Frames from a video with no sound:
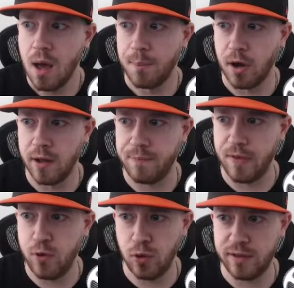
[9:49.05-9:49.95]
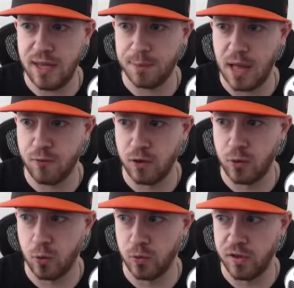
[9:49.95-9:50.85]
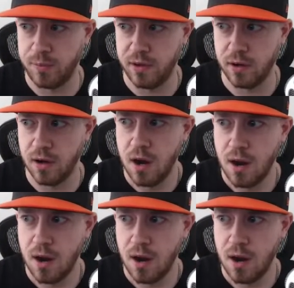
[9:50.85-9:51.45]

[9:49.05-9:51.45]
But if you look at the implied run totals up here,